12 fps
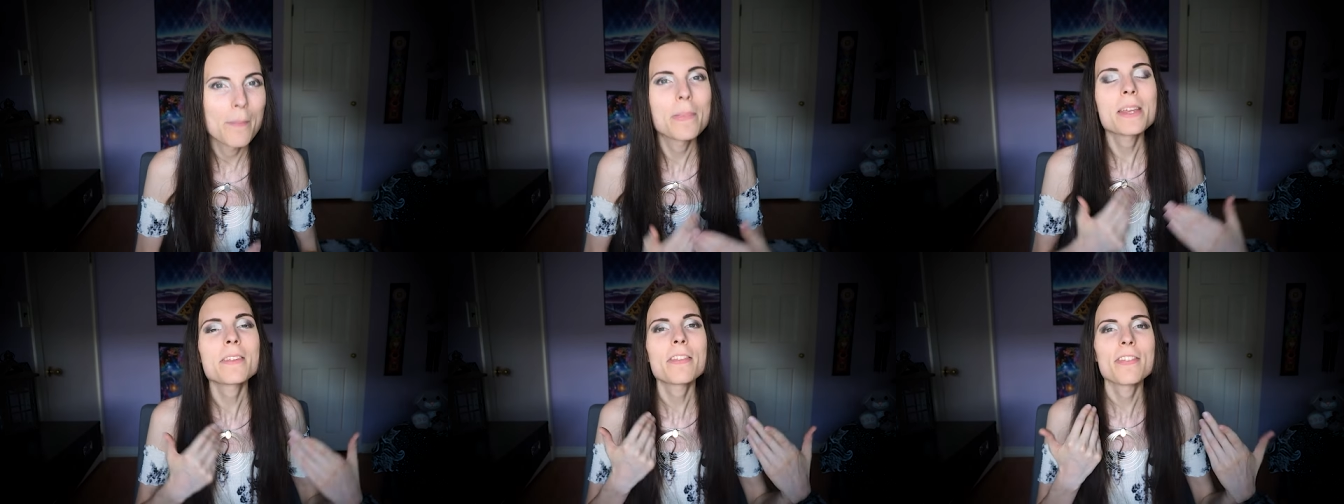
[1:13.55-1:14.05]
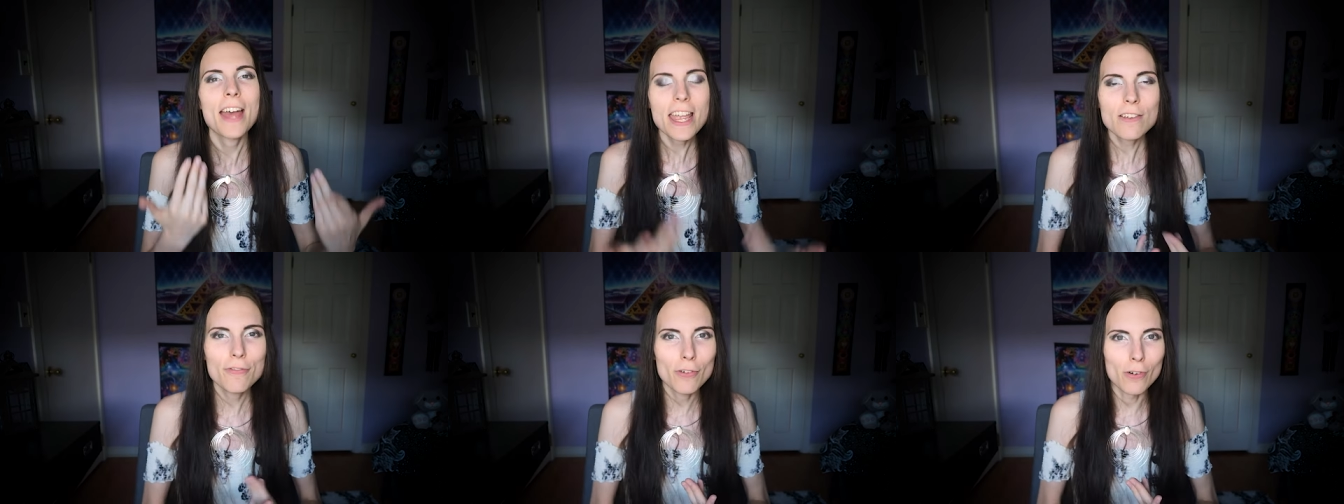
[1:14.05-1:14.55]
Being
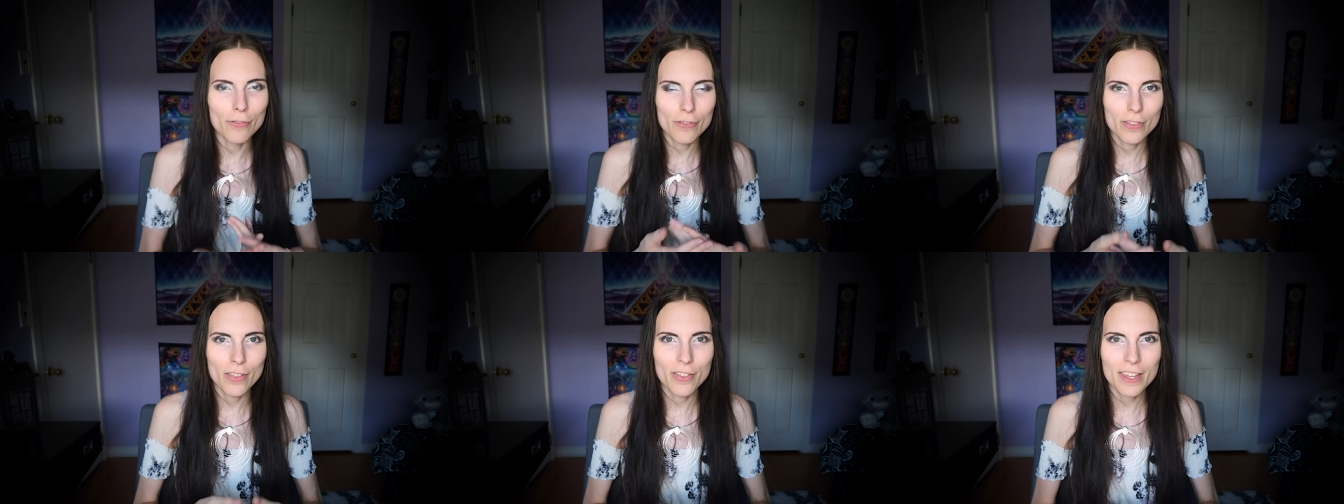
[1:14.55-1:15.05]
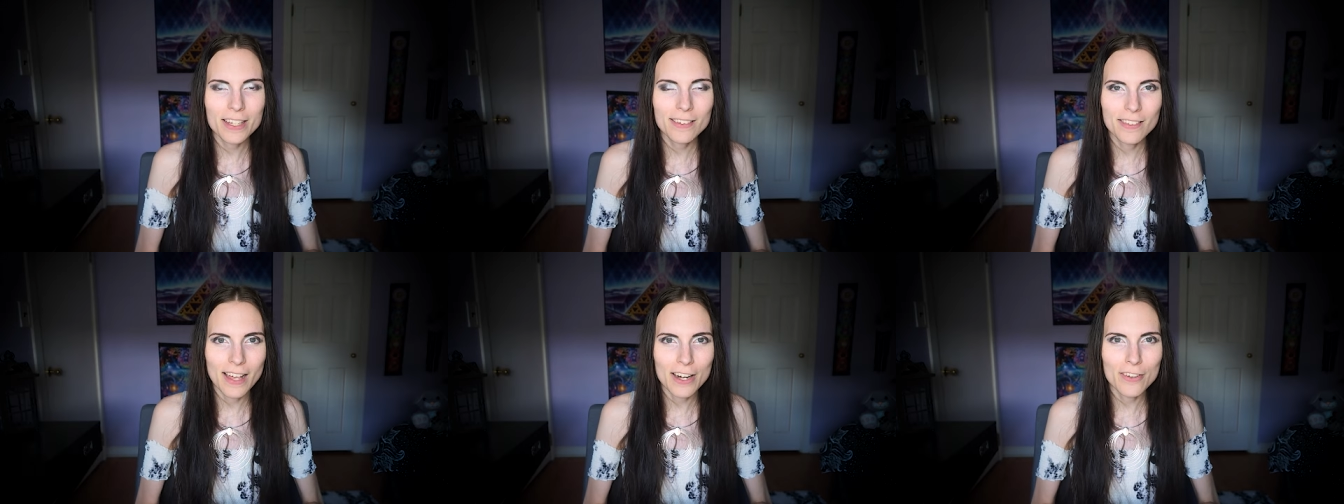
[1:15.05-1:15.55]
thankful for the
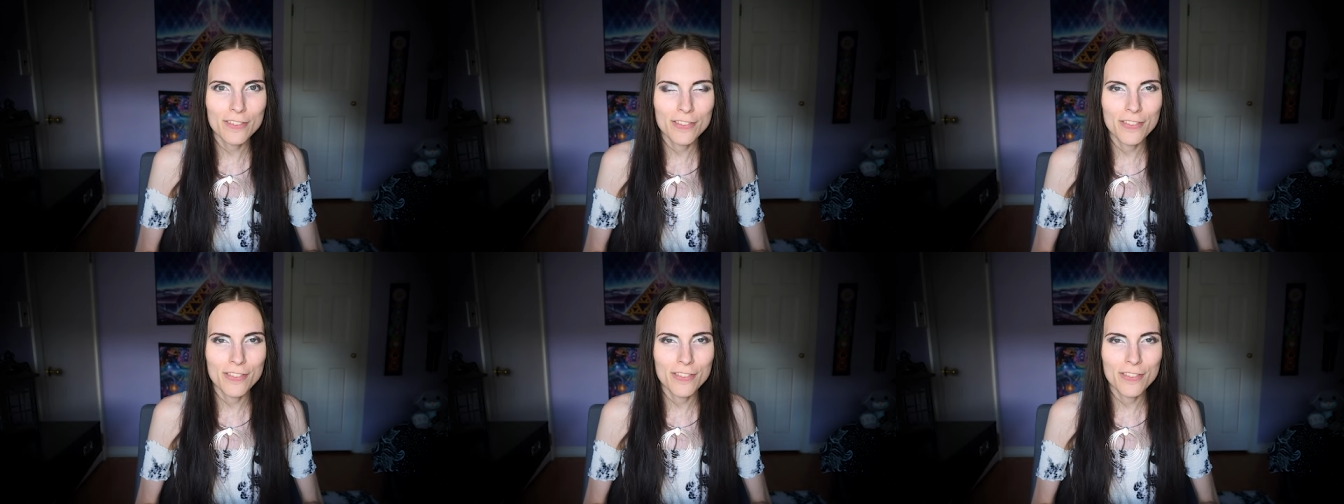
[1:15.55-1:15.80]
things that,